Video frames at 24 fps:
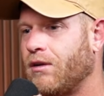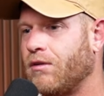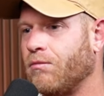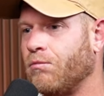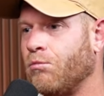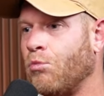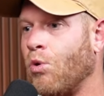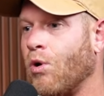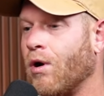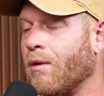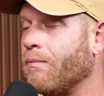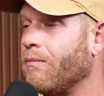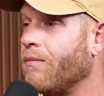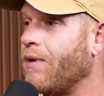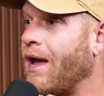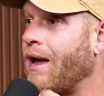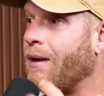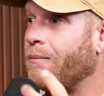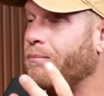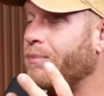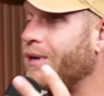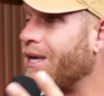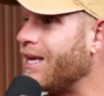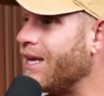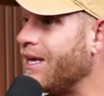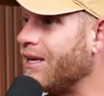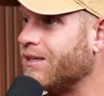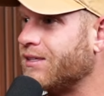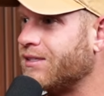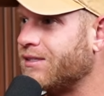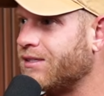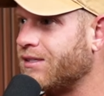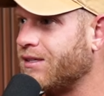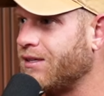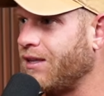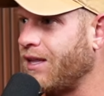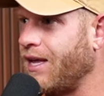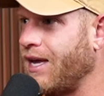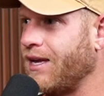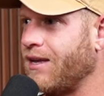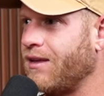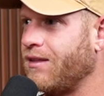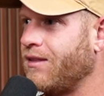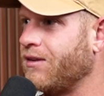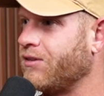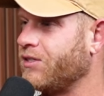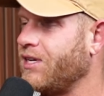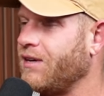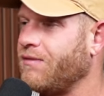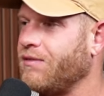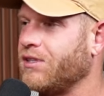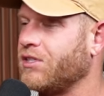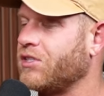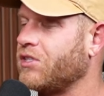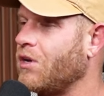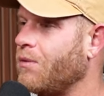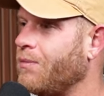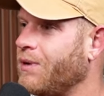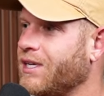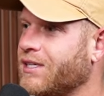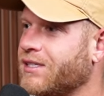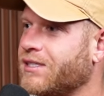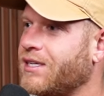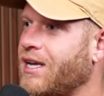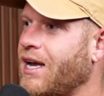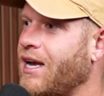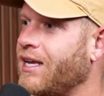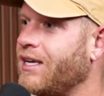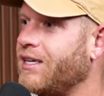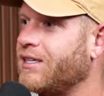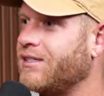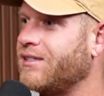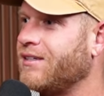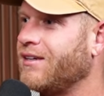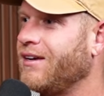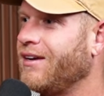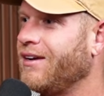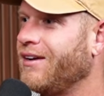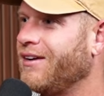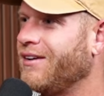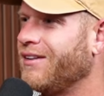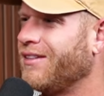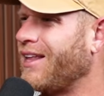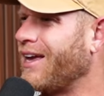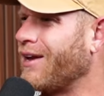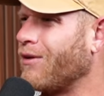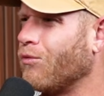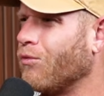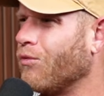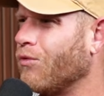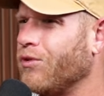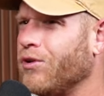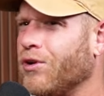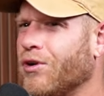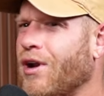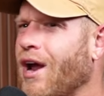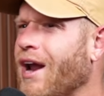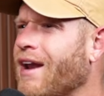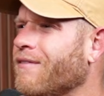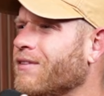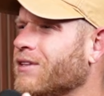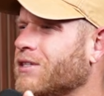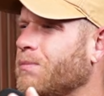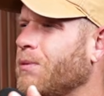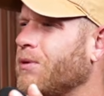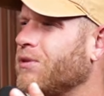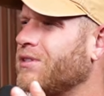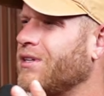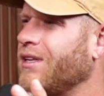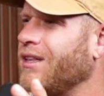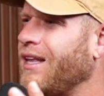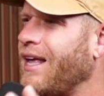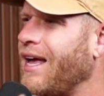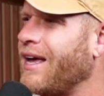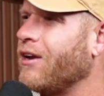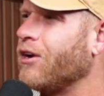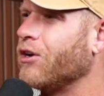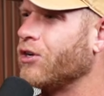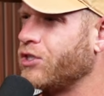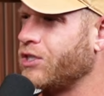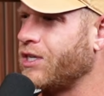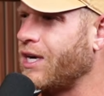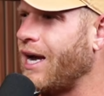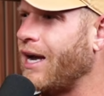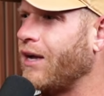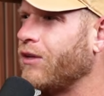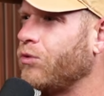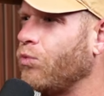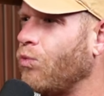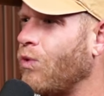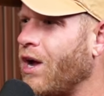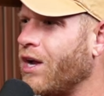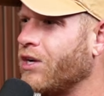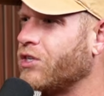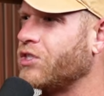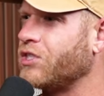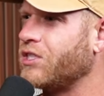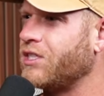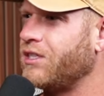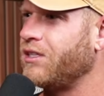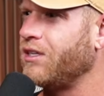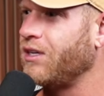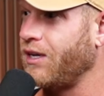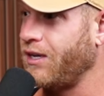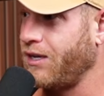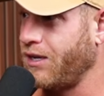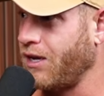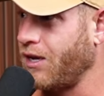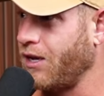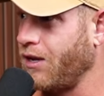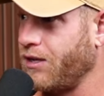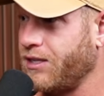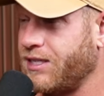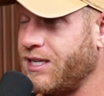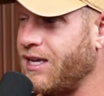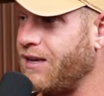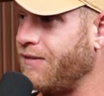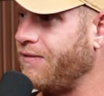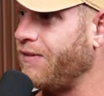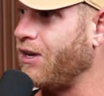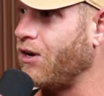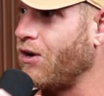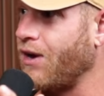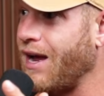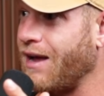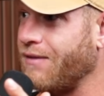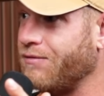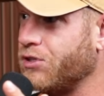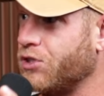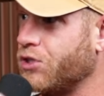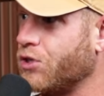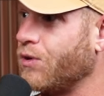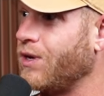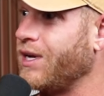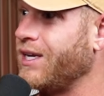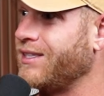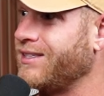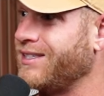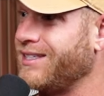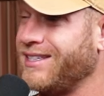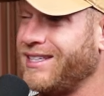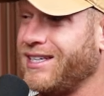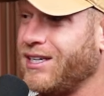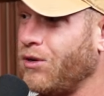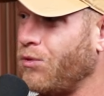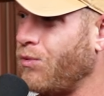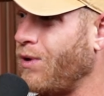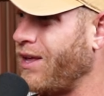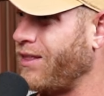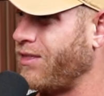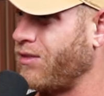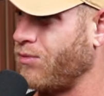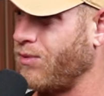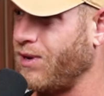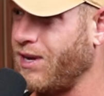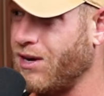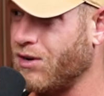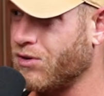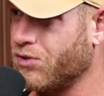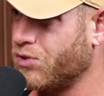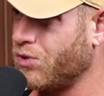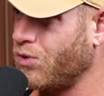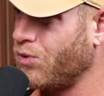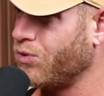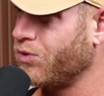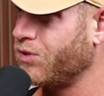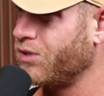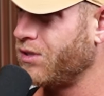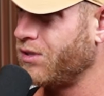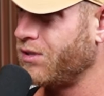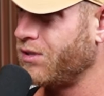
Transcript: more at peace. Like there's even so many studies like you're not even supposed to let your child watch uh, TV or have screens until what three years three old. Three